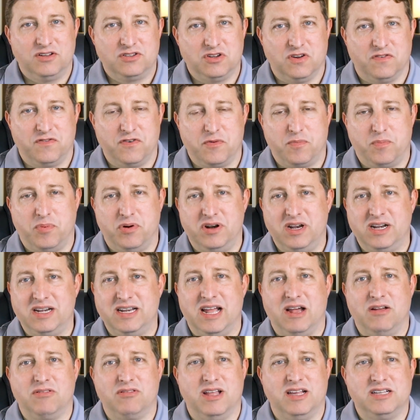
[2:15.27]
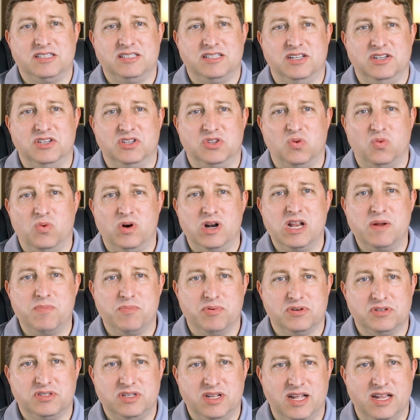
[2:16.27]
So if you're putting down less than
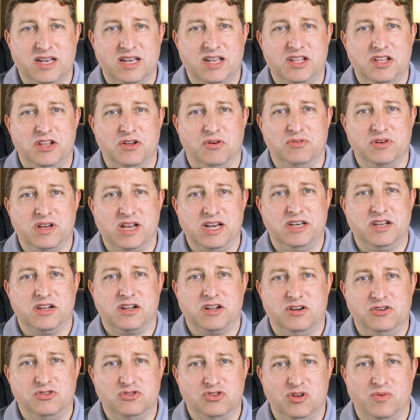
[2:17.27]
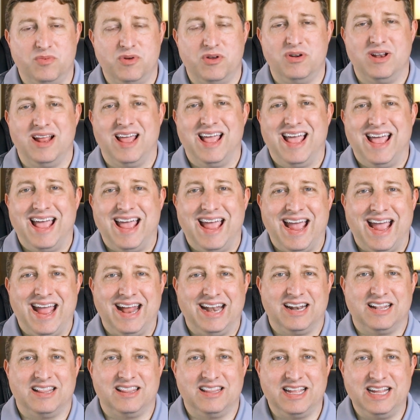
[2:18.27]
20%, you'll need to contribute
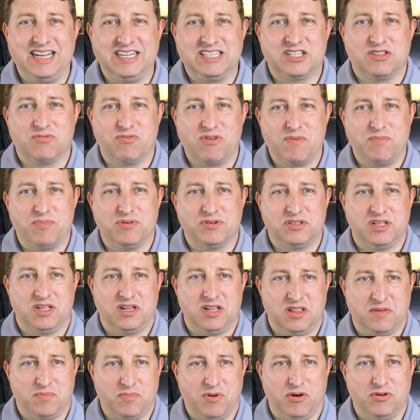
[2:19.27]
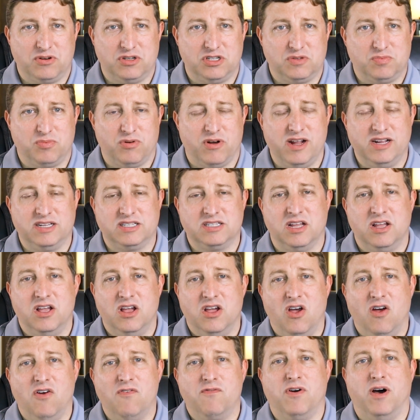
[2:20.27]
at least 3% of the purchase price
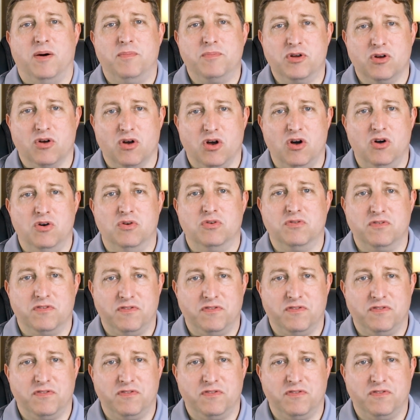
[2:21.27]
from your own